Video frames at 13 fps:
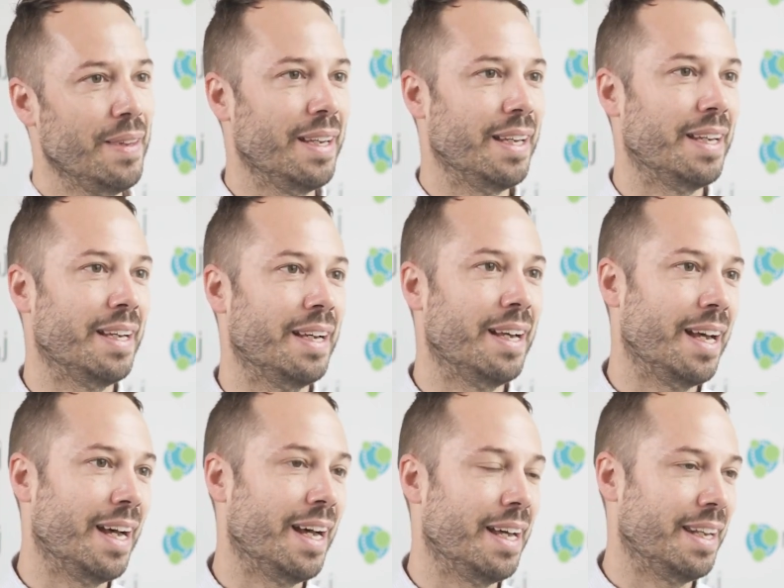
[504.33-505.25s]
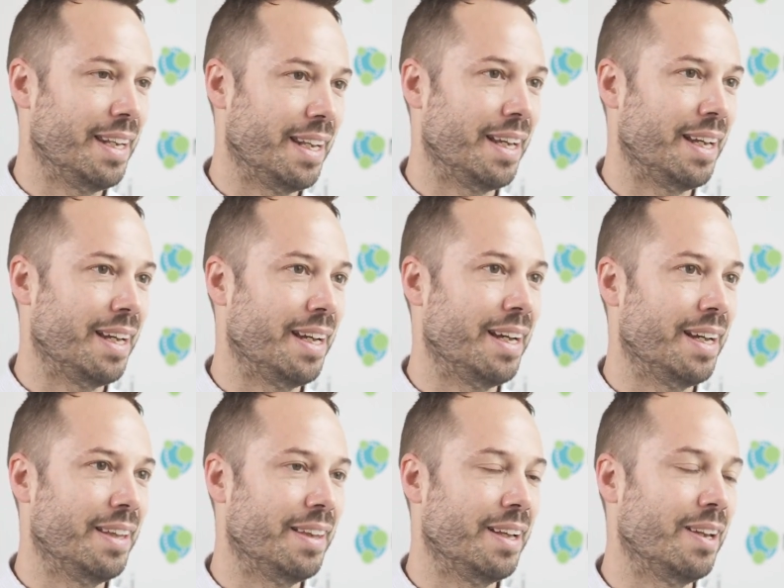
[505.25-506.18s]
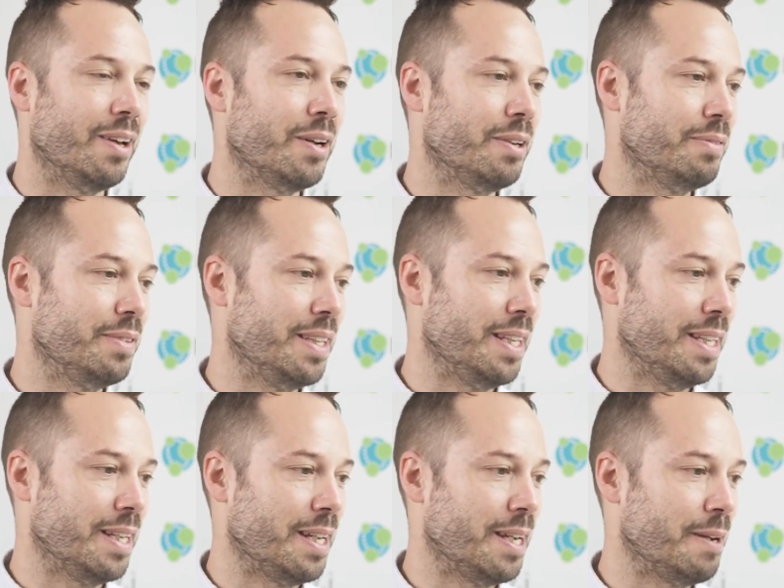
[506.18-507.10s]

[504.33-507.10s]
And a lot of the